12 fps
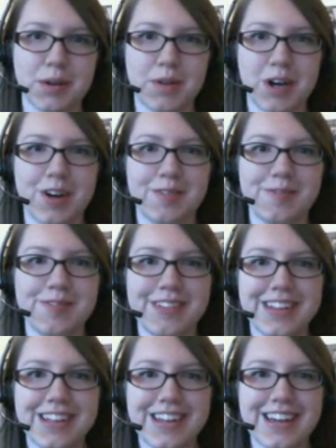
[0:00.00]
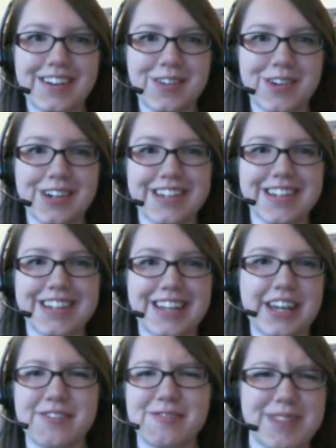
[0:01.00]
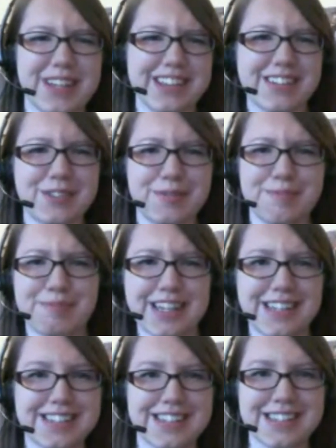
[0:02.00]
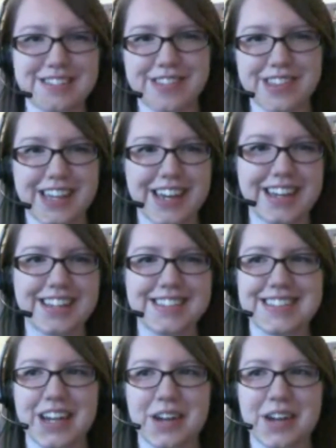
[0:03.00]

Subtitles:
My mom would give me little pieces of things,